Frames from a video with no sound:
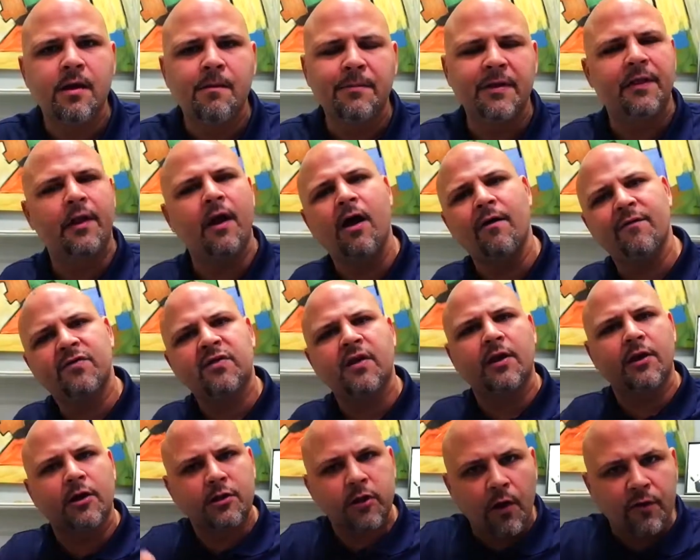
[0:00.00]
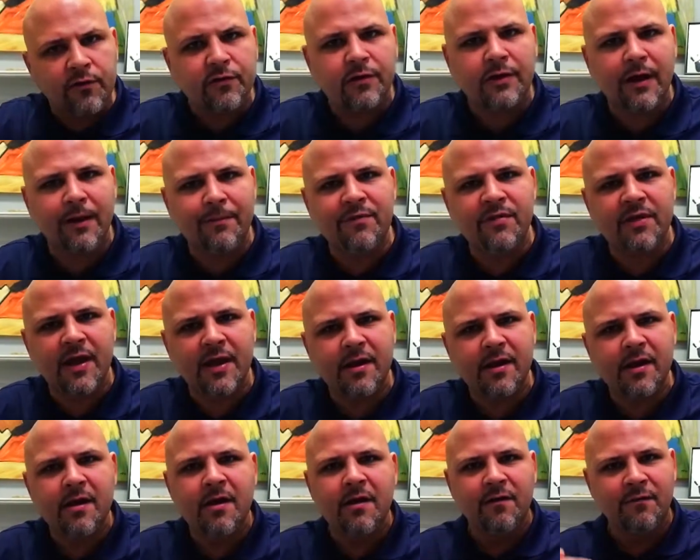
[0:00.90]
But then all of a sudden the closer comes
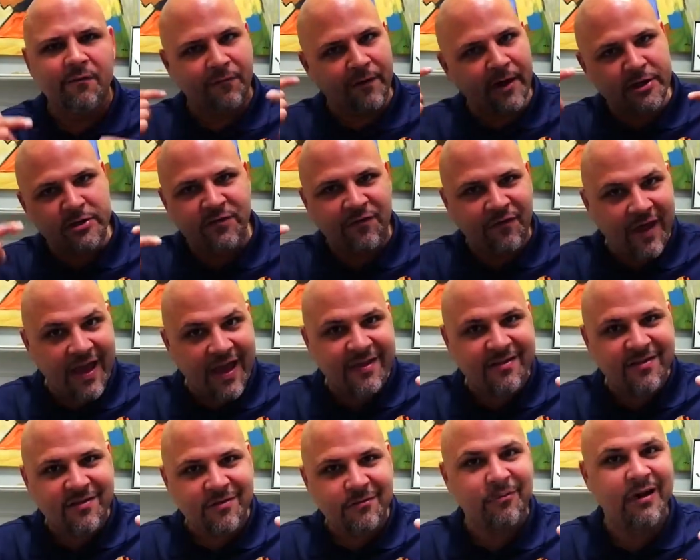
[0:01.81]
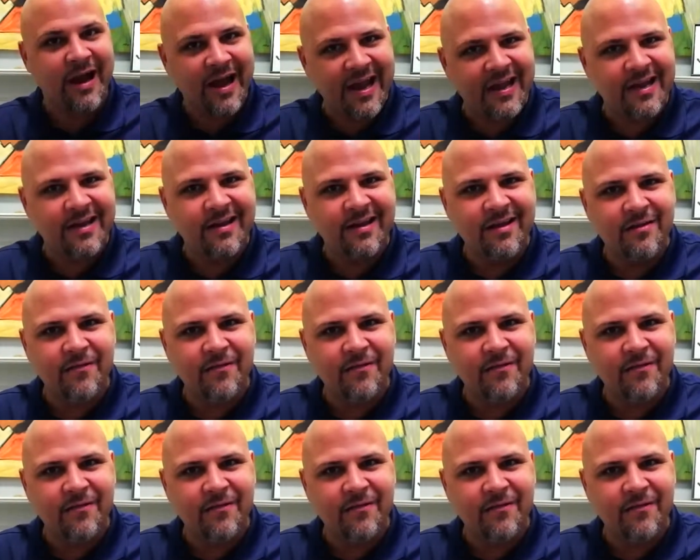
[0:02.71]
in, fresh face, right?